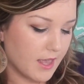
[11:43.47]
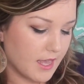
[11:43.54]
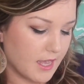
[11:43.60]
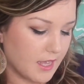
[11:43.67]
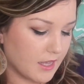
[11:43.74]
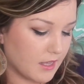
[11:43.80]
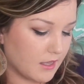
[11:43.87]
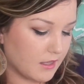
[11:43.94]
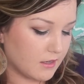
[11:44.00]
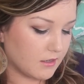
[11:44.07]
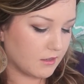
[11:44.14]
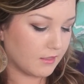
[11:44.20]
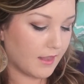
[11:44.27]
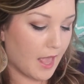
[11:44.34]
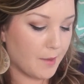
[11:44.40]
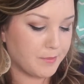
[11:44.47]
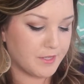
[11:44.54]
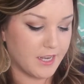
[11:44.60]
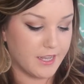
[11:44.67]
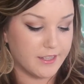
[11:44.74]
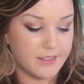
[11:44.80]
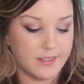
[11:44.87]
And Lap
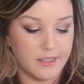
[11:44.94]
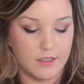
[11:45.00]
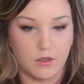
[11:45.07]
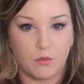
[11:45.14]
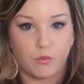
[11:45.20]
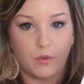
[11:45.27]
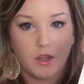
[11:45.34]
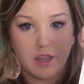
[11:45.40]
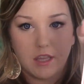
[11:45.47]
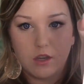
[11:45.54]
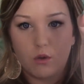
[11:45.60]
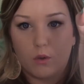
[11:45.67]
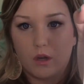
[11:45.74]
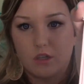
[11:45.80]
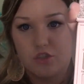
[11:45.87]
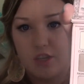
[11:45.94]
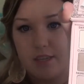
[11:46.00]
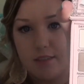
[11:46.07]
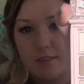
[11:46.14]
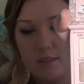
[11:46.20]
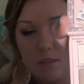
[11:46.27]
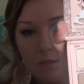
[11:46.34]
Dance is a really
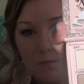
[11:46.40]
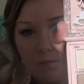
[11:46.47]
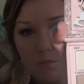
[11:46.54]
gorgeous